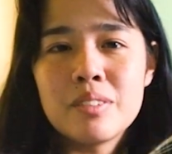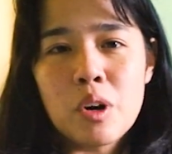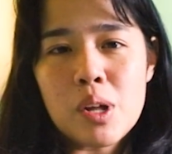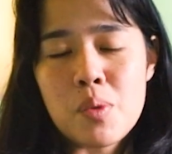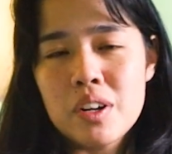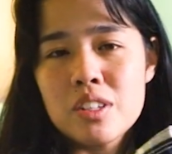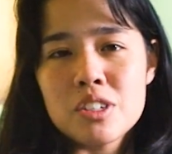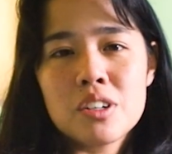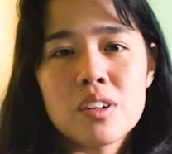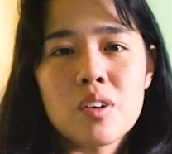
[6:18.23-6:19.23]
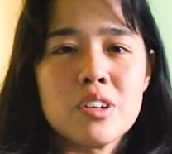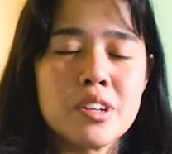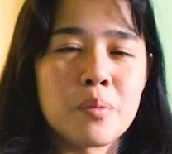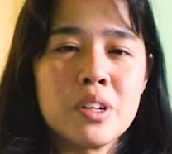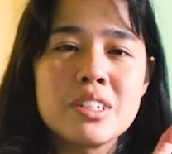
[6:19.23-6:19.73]
while I'm wearing this skirt, or
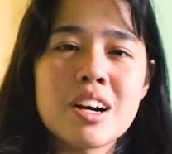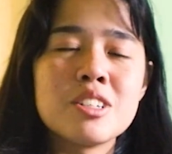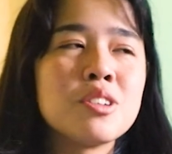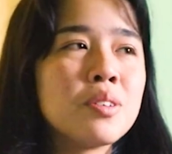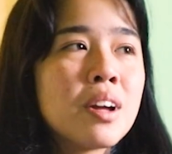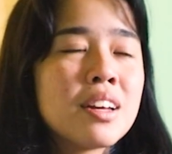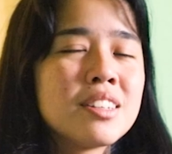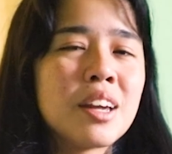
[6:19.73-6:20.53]
someone tries to